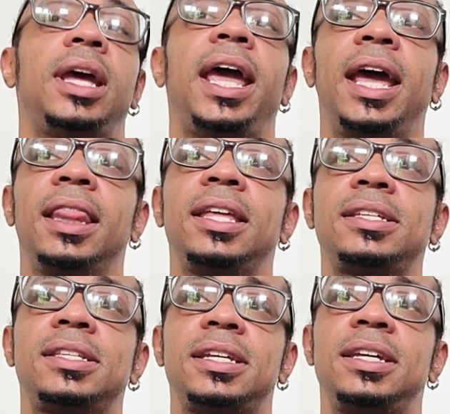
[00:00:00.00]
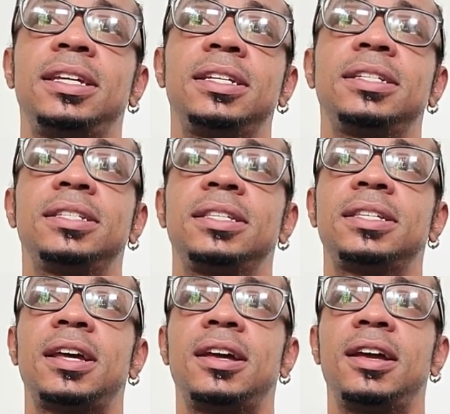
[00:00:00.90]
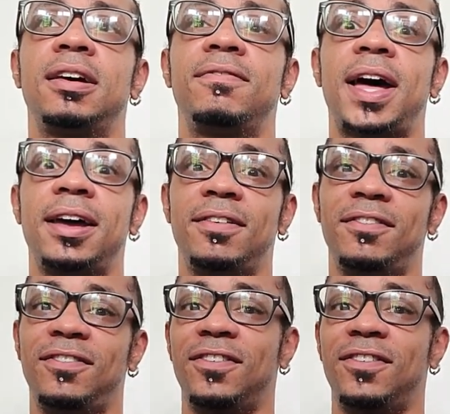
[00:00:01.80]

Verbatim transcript: And this is 5.